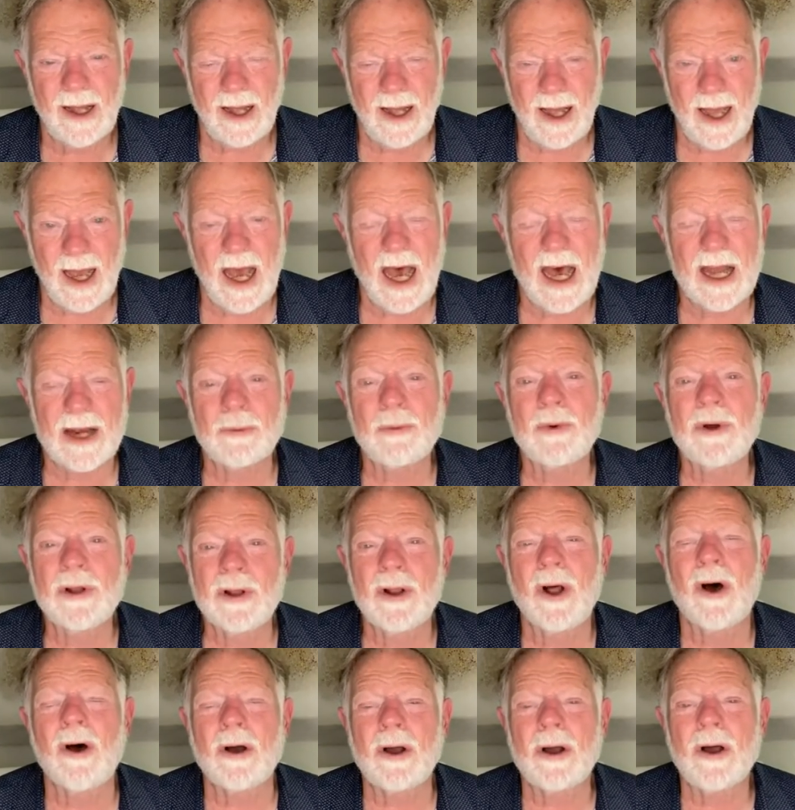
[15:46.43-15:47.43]
How do we
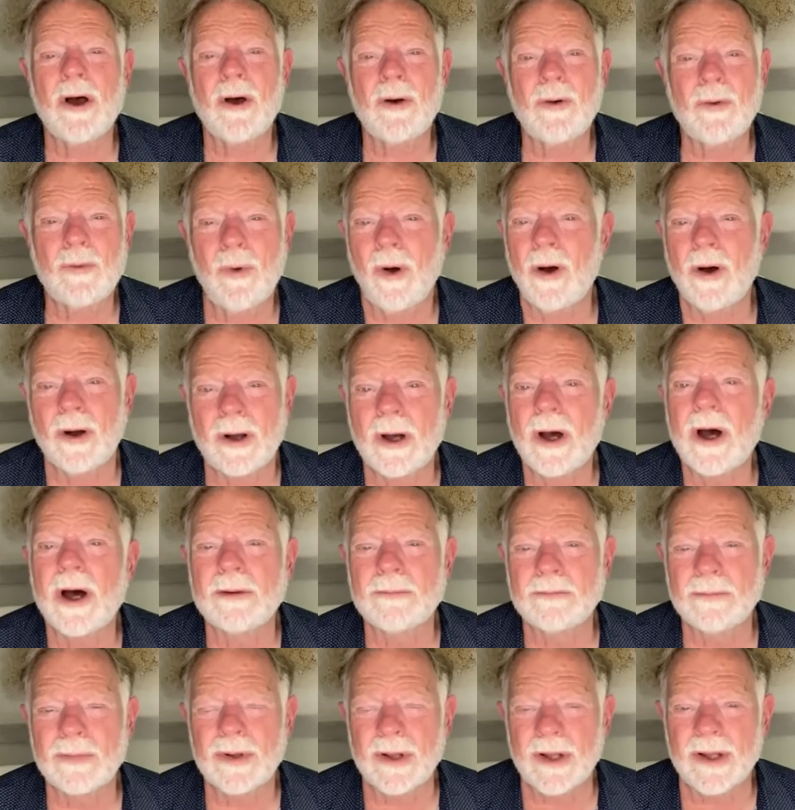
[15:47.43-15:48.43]
walk
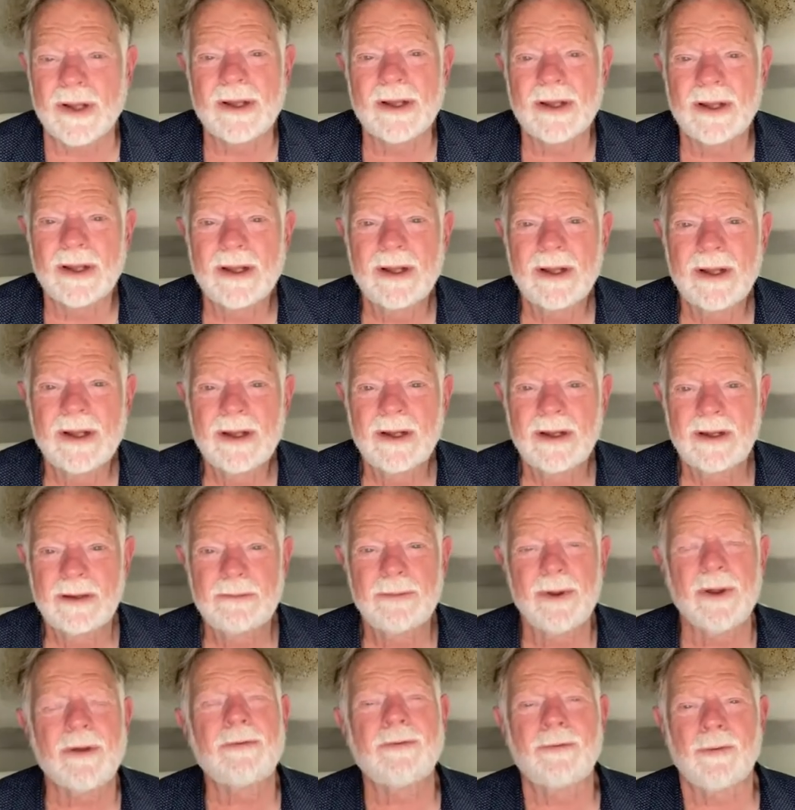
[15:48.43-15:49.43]
humbly
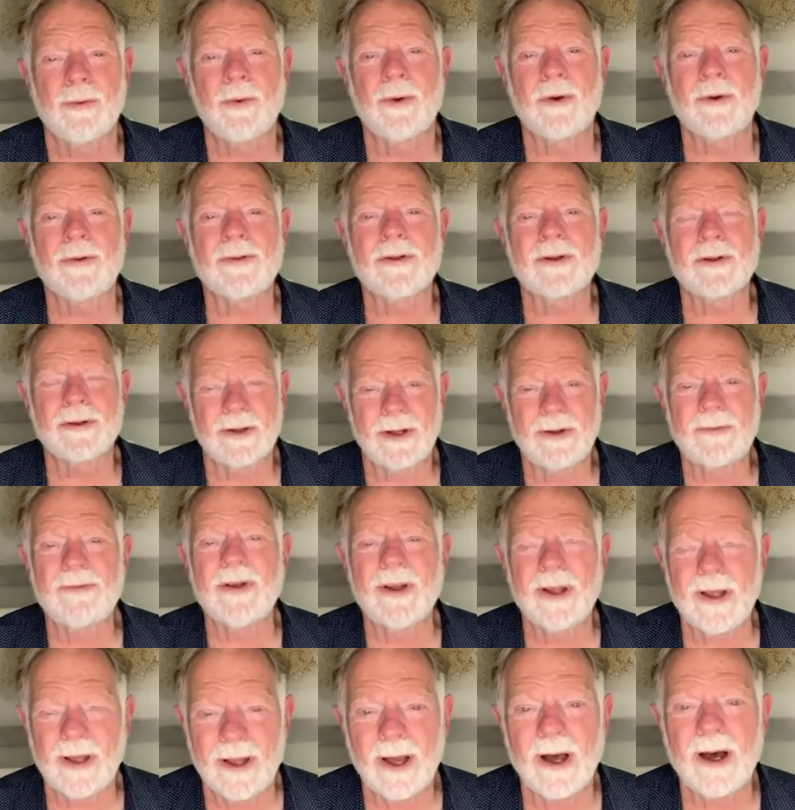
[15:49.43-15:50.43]
before the
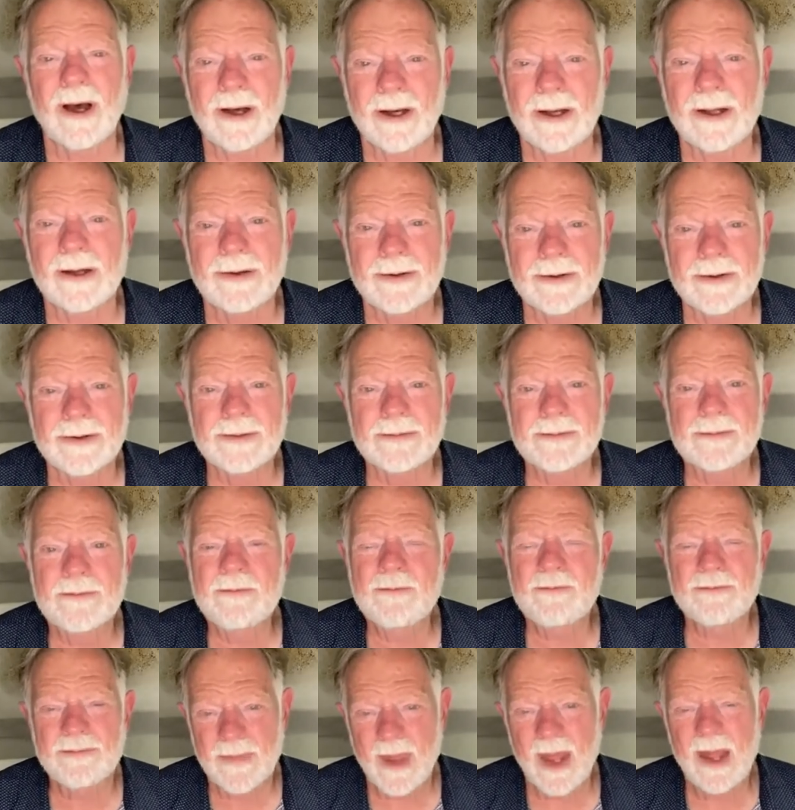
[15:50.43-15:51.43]
living God?
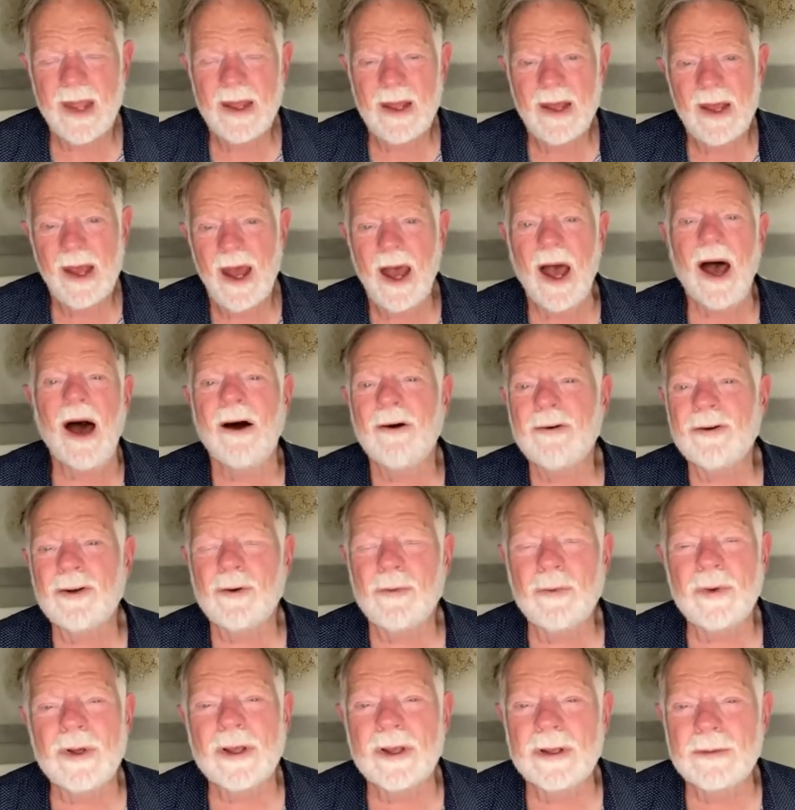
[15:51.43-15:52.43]
How do
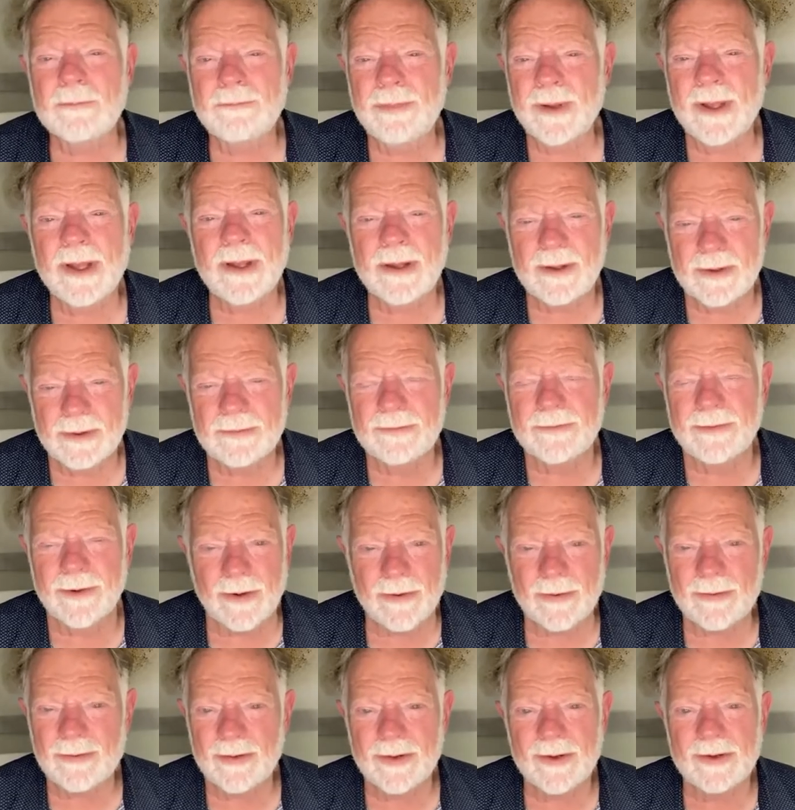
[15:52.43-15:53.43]
we be
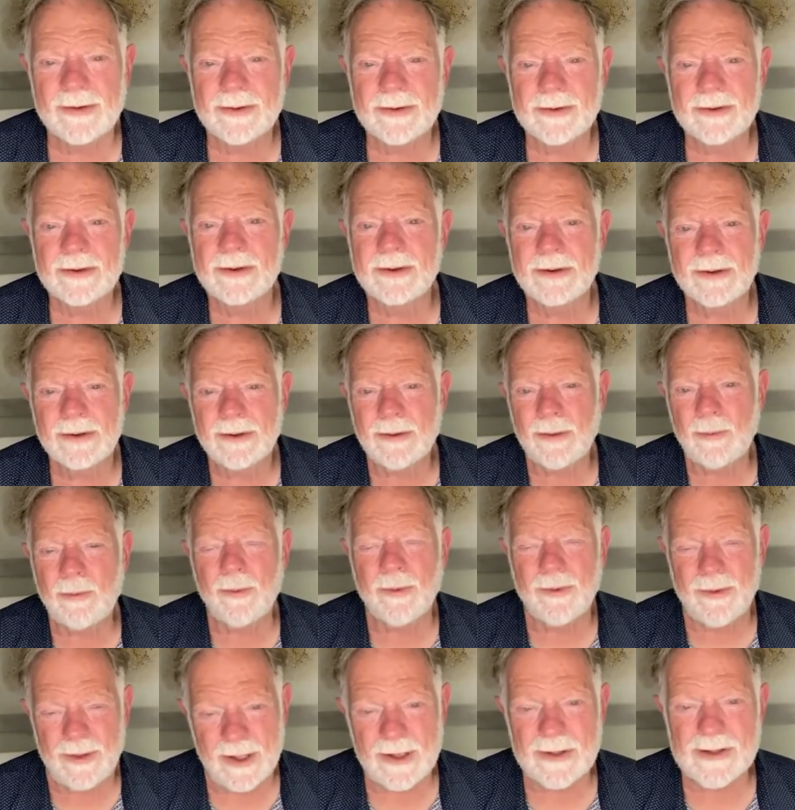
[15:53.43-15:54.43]
conversant
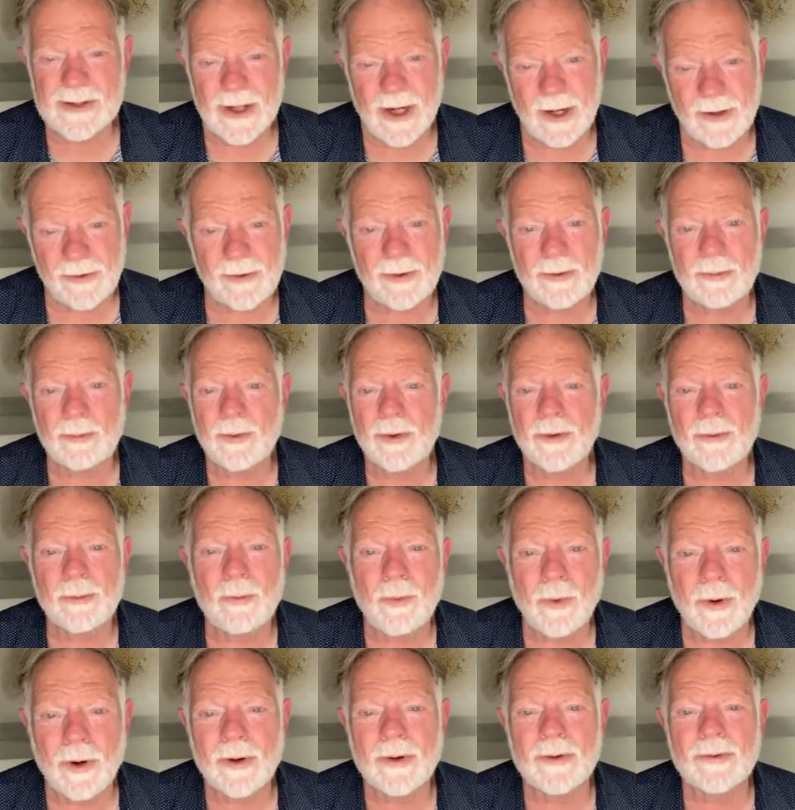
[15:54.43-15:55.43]
with each other with
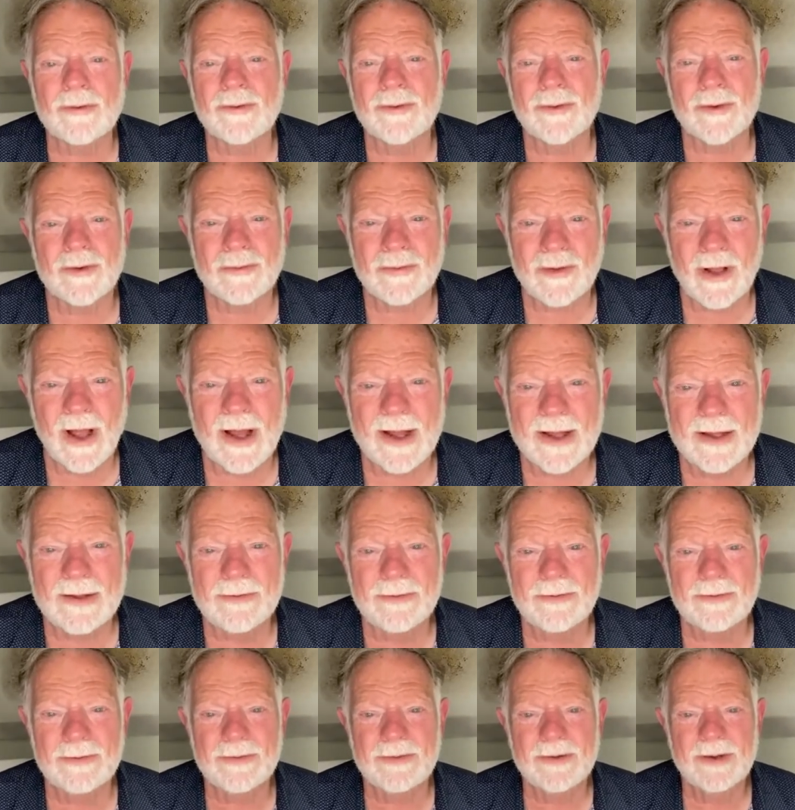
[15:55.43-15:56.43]
words of
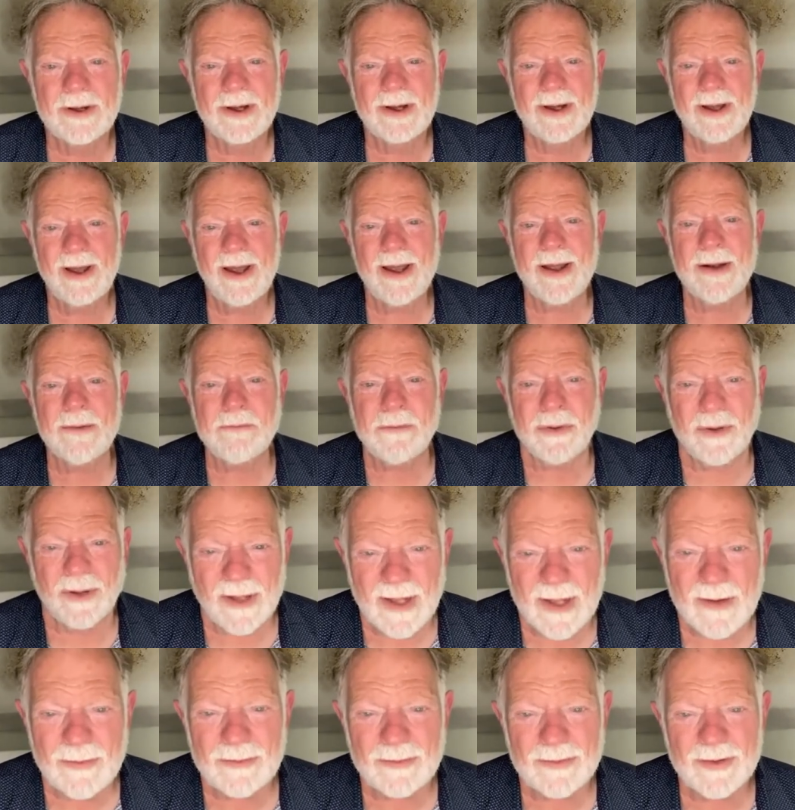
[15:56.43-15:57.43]
life and
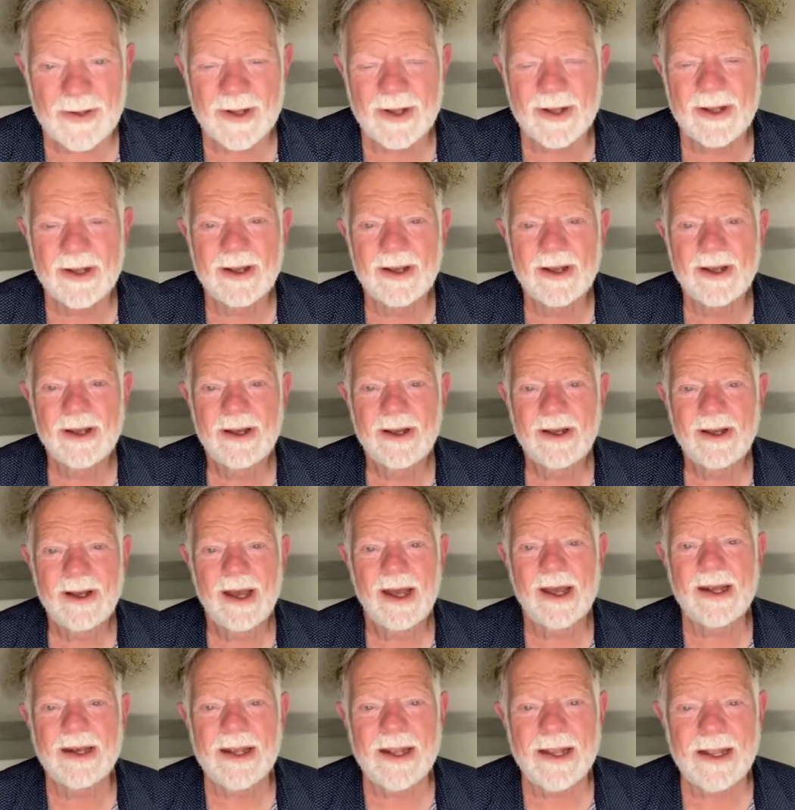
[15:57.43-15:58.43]
blessing
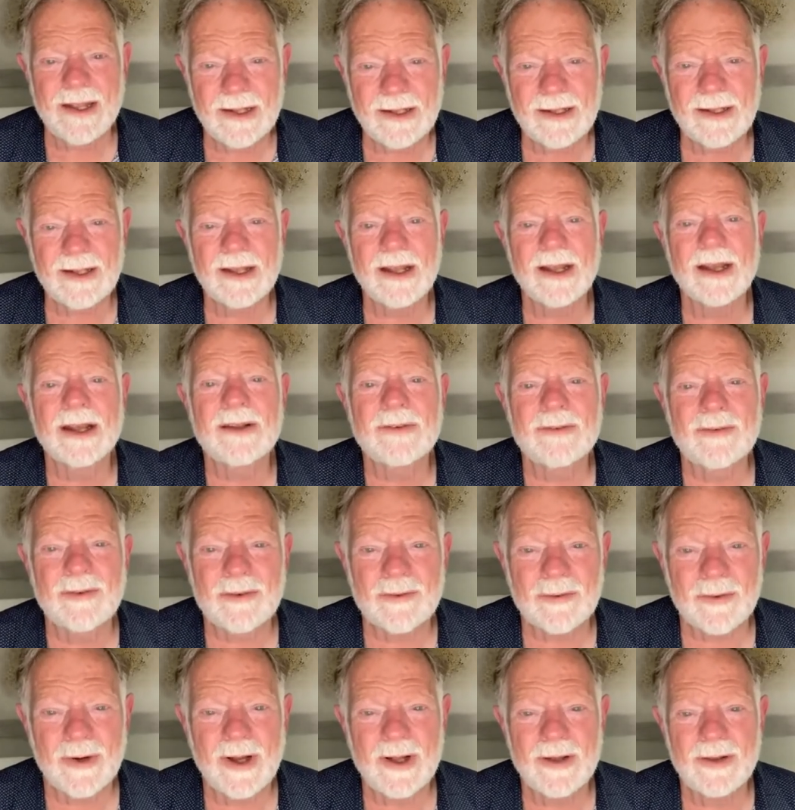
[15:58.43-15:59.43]
and healing and
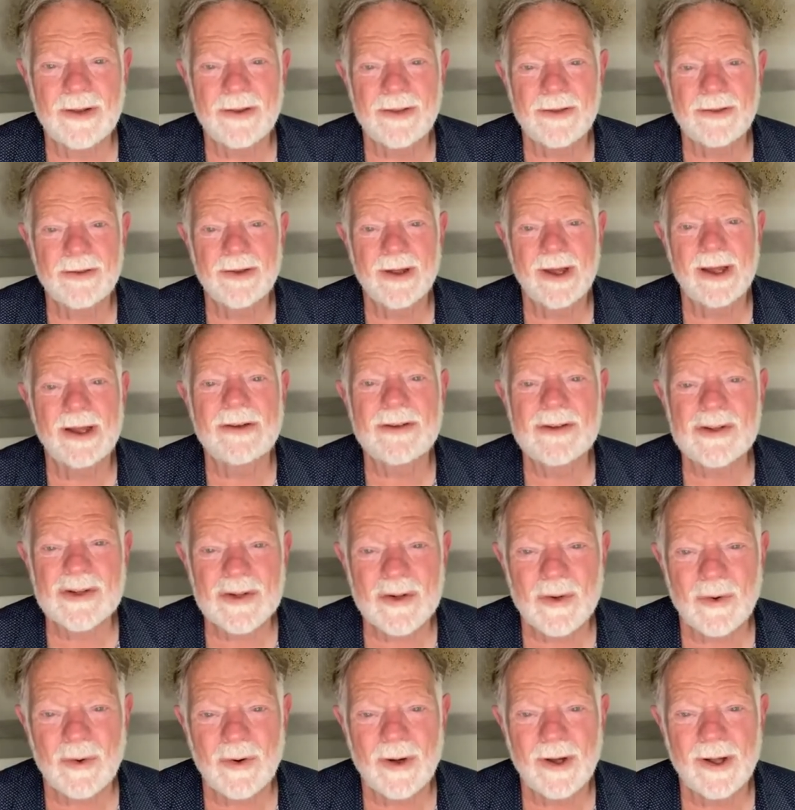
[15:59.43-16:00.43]
strength and
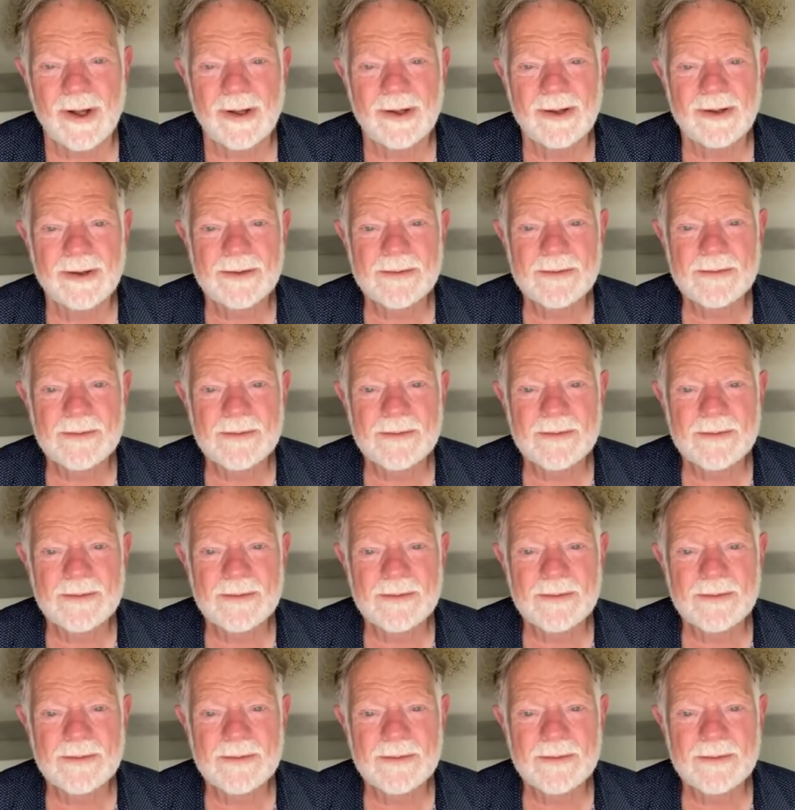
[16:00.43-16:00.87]
joy?